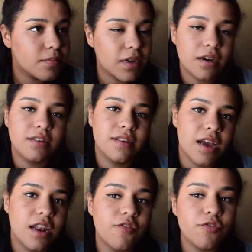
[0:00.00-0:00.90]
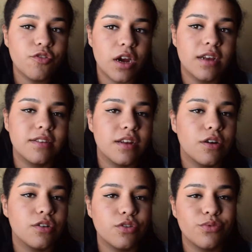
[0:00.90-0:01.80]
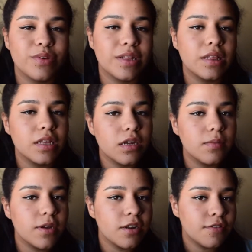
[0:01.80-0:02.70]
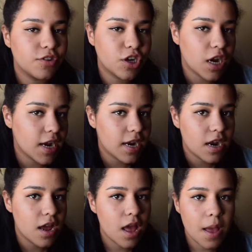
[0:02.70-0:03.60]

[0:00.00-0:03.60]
because it kind of dries down to a little bit of shine.